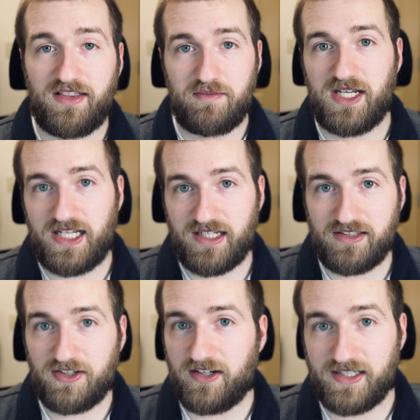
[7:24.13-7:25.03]
the media
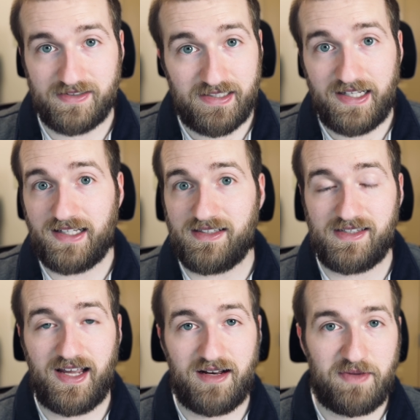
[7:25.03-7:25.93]
during
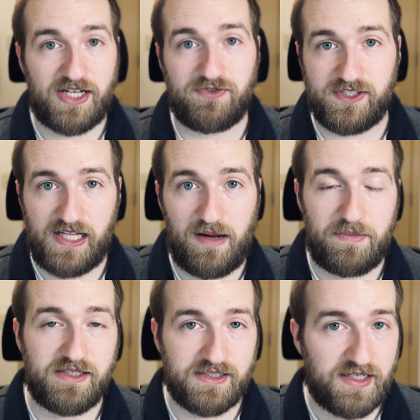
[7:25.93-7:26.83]
his and Max
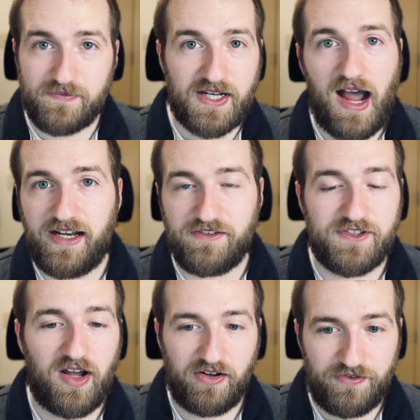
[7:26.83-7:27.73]
Verstappen's kind of
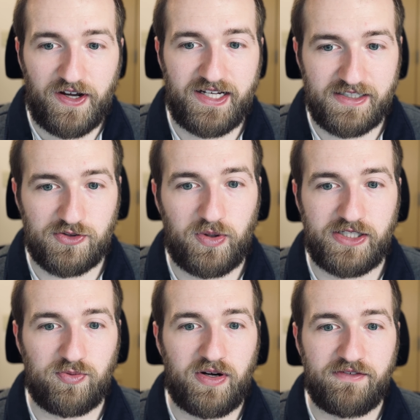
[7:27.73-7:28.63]
title fight in
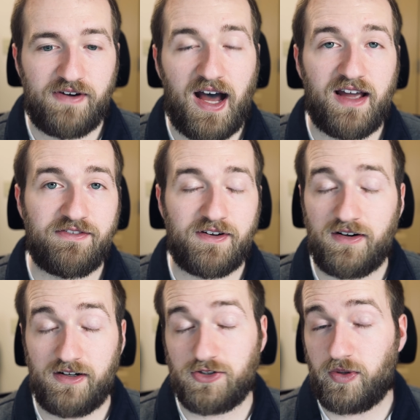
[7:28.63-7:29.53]

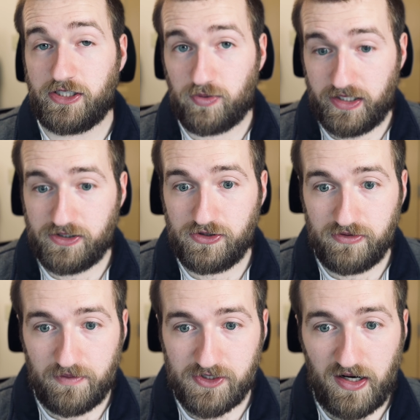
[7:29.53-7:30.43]

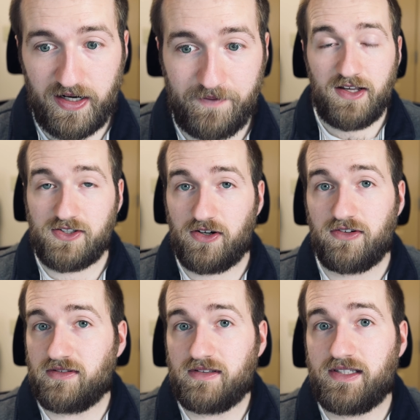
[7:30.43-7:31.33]
2022, I'm sorry.
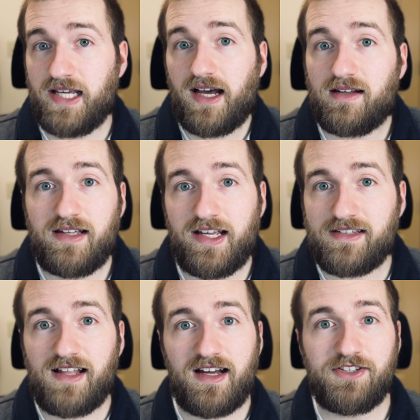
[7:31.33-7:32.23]
So yeah,
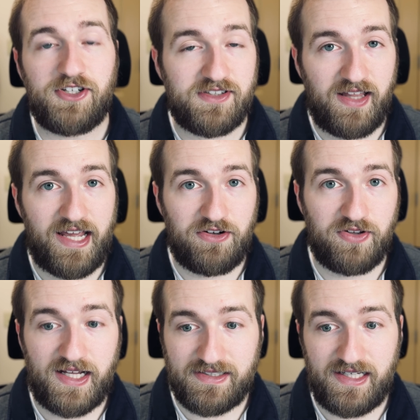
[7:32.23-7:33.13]
it's not just Lando
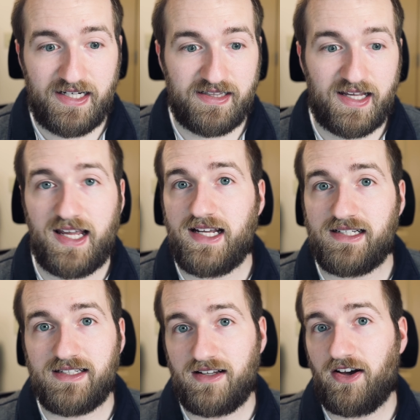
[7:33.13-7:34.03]
that's getting the
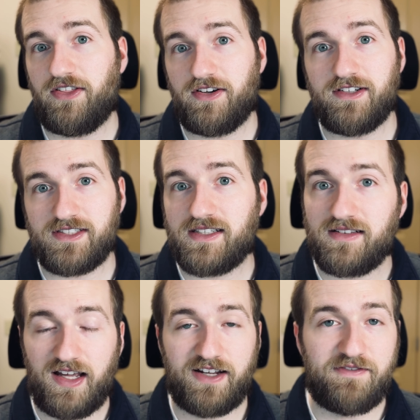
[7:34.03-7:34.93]
hate. Others
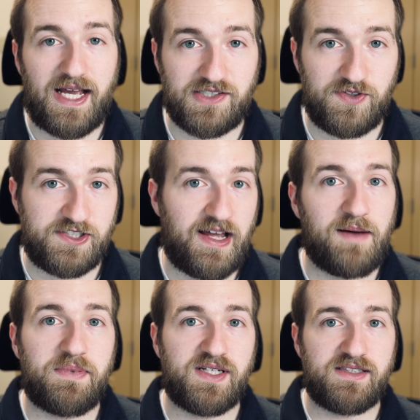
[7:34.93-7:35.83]
like Max
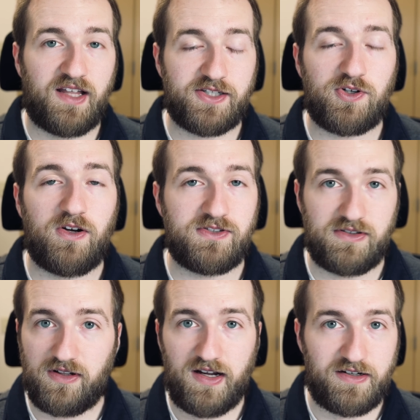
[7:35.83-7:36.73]
Verstappen, like Charles
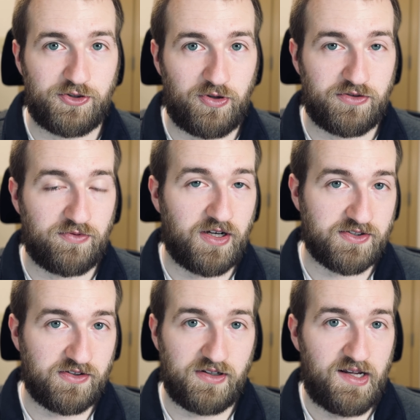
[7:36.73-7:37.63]
Leclerc and George Russell